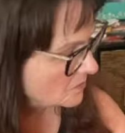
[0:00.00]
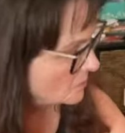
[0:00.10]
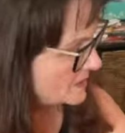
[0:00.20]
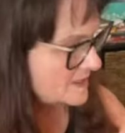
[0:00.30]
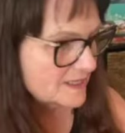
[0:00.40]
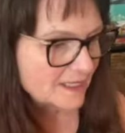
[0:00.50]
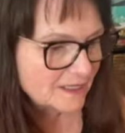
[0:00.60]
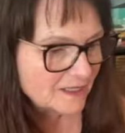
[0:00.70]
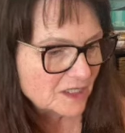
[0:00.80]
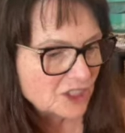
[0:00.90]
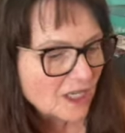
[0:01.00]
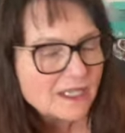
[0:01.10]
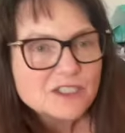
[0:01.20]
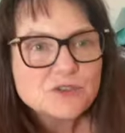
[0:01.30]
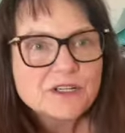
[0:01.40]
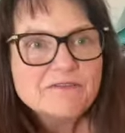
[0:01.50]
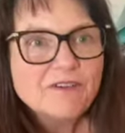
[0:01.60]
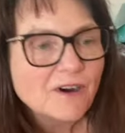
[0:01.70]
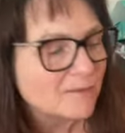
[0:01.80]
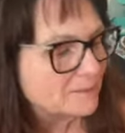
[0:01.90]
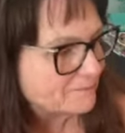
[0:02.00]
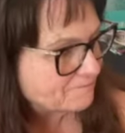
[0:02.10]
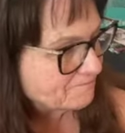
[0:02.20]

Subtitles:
was the Jolly Tree Farm.